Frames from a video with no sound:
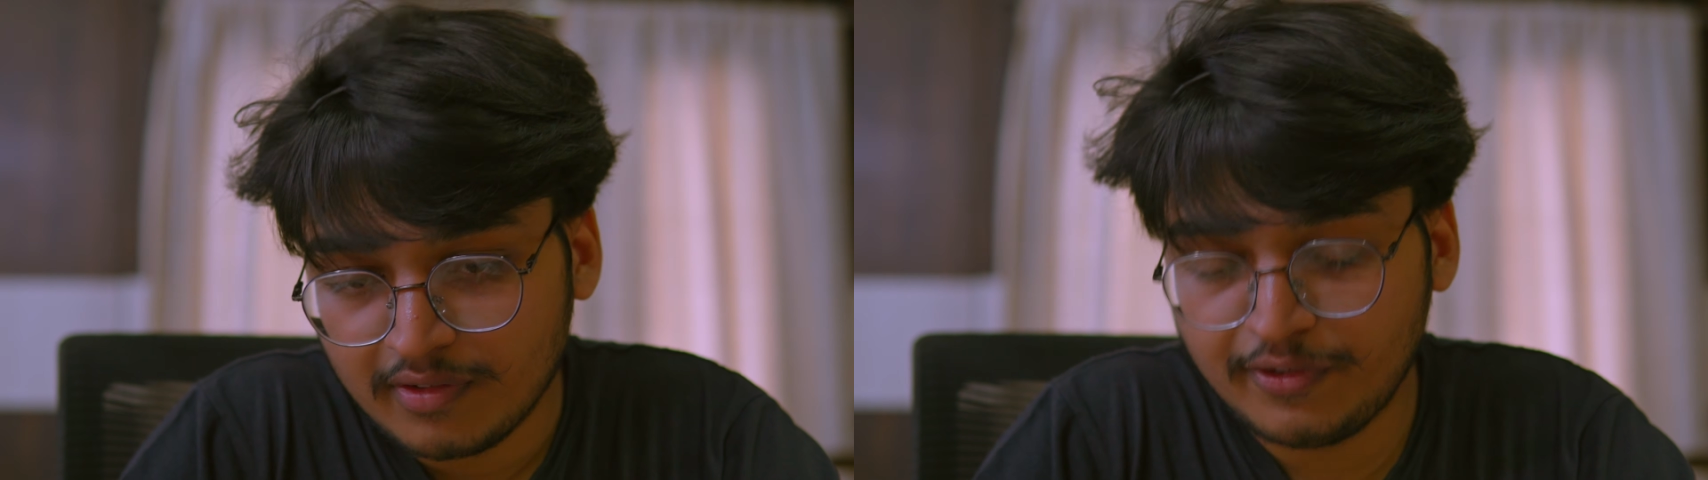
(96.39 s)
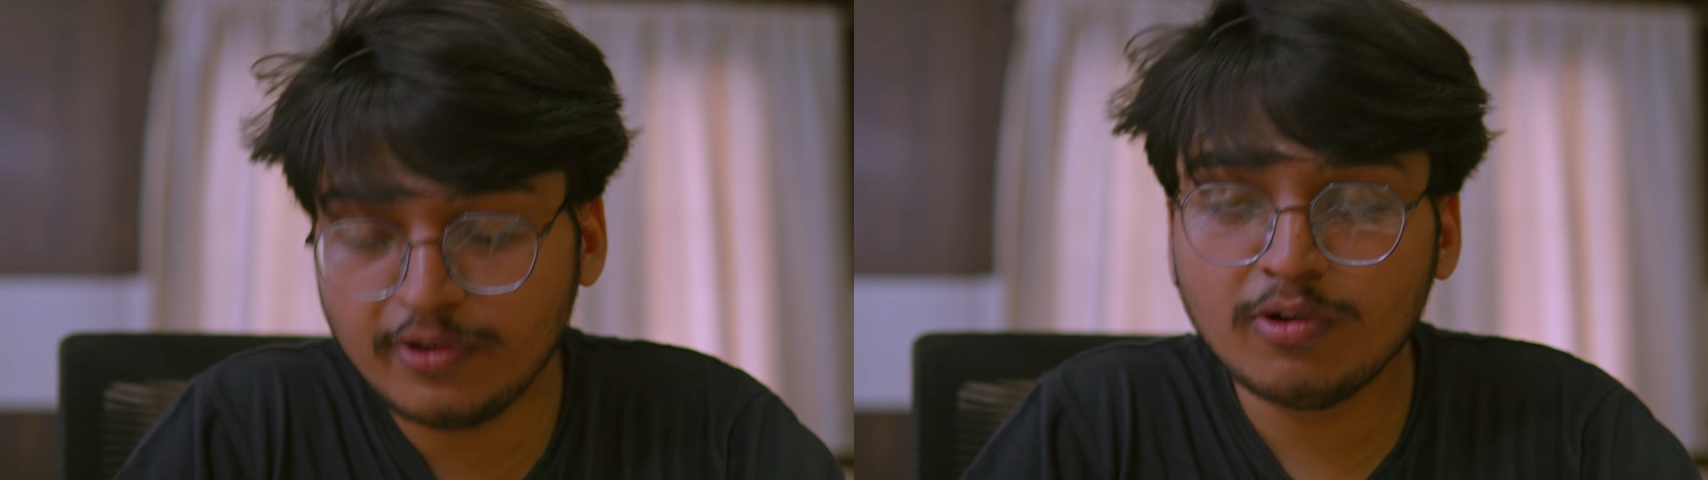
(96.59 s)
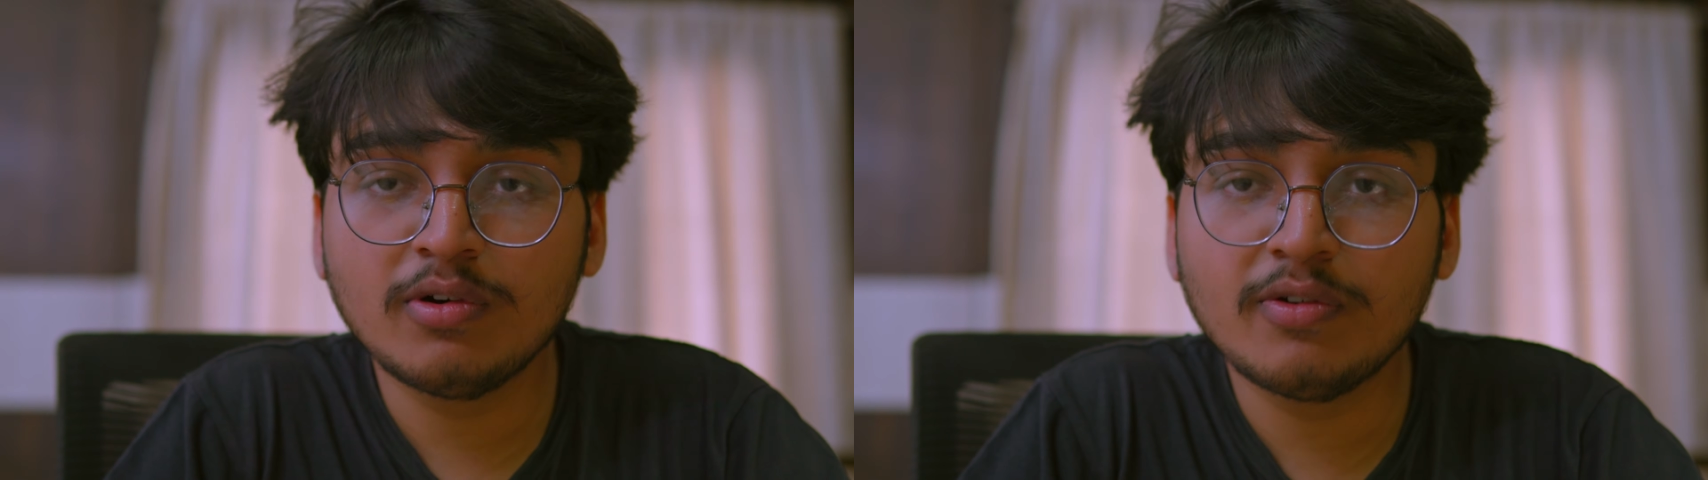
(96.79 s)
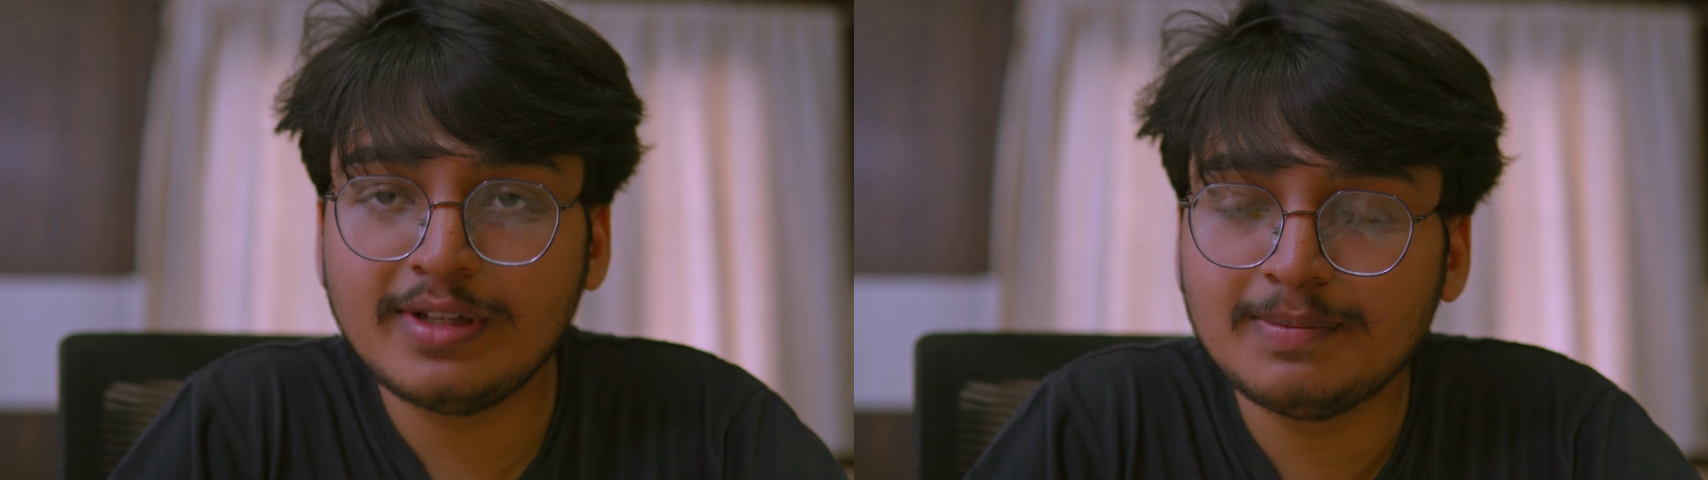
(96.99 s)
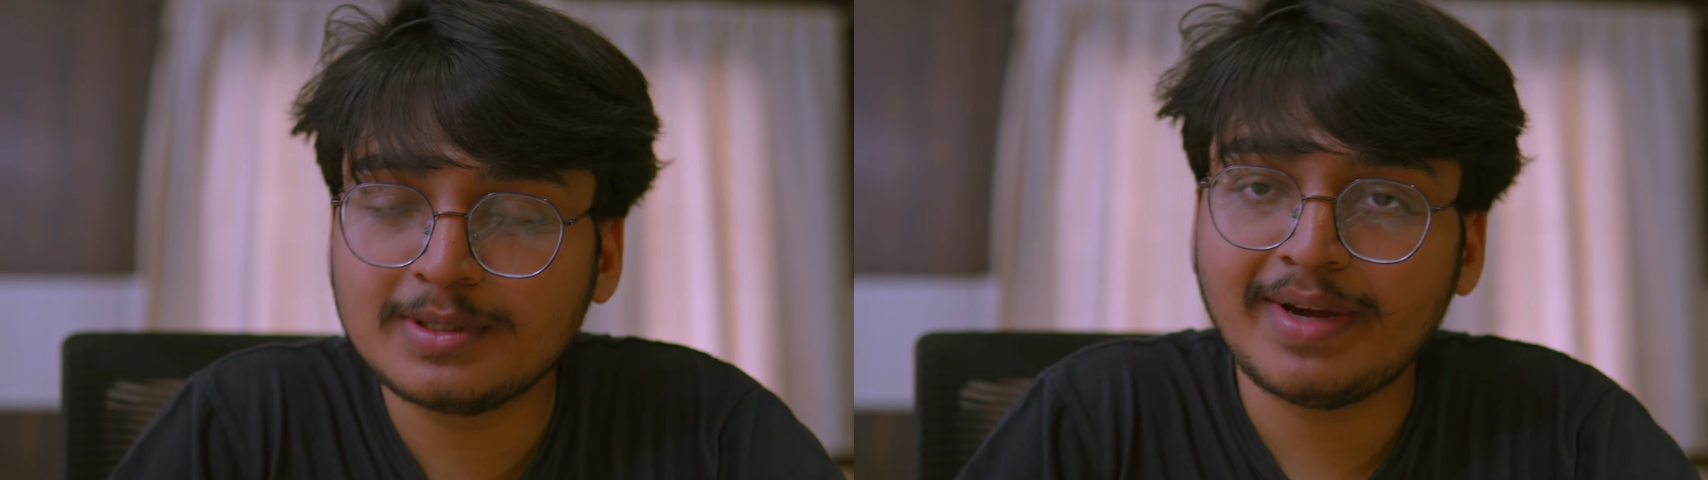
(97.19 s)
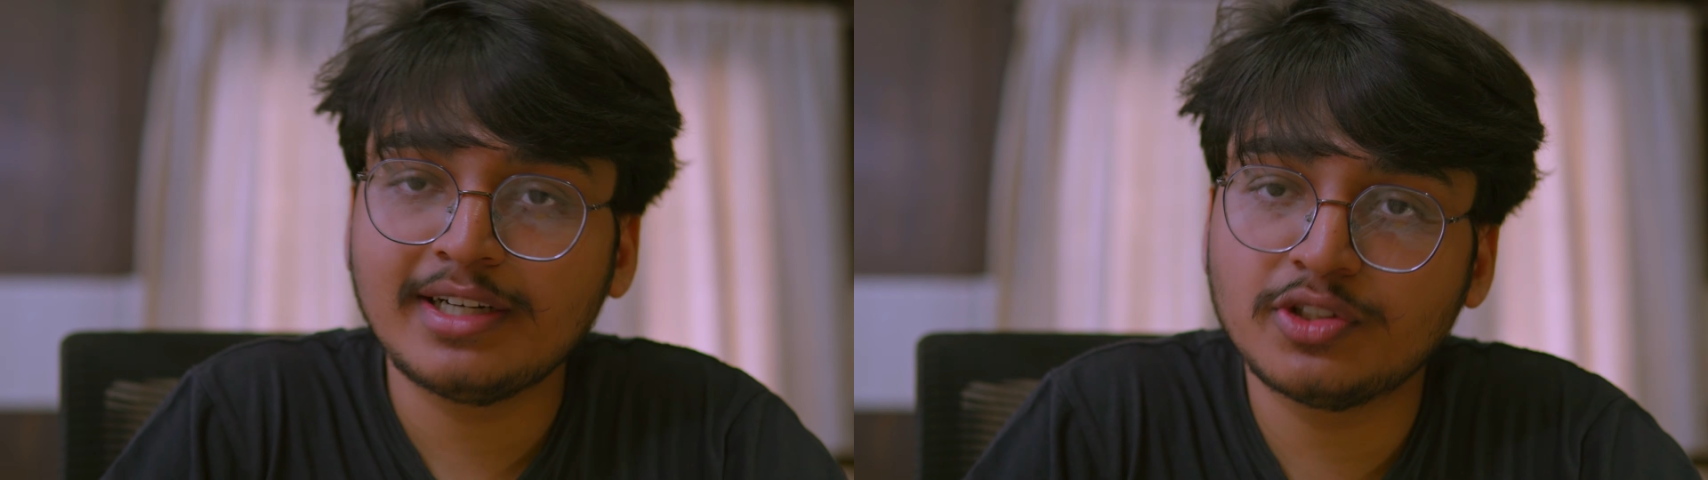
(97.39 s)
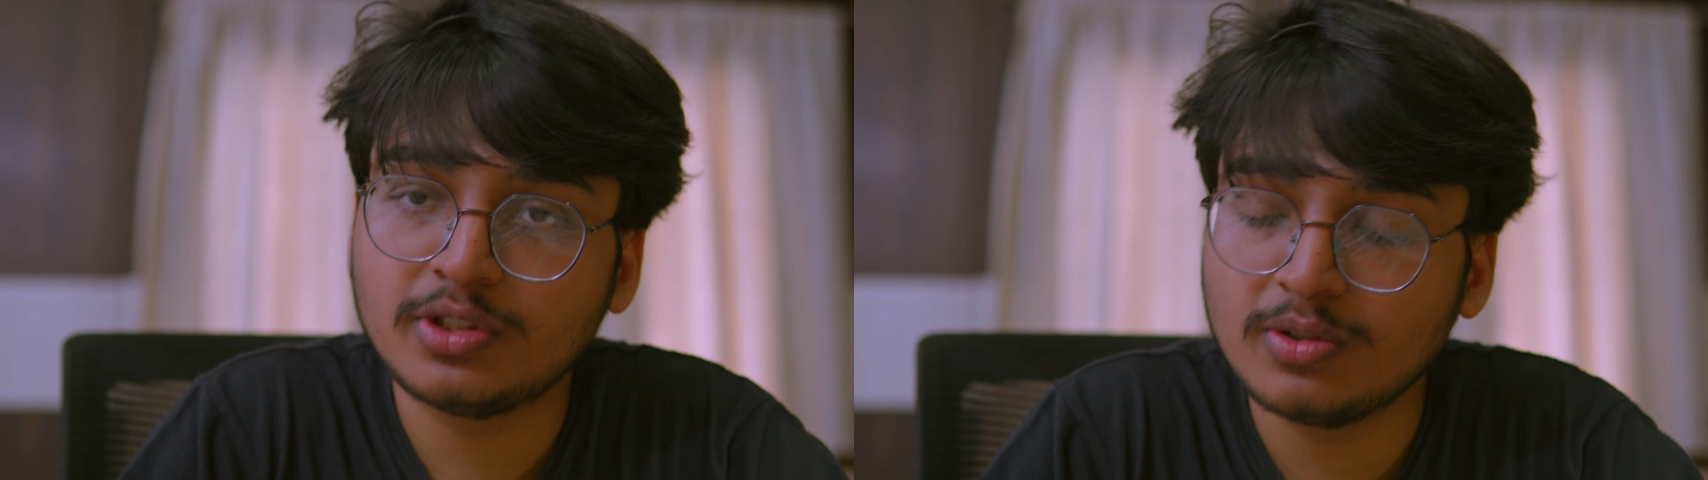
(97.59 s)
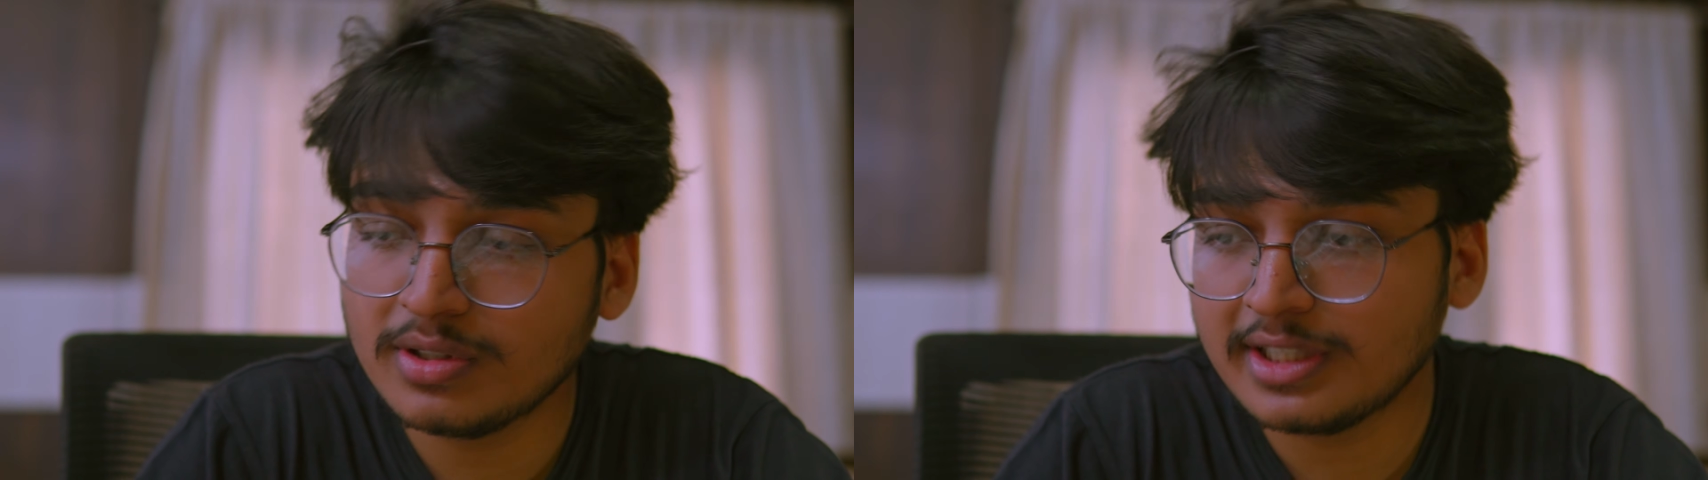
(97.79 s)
Few films might show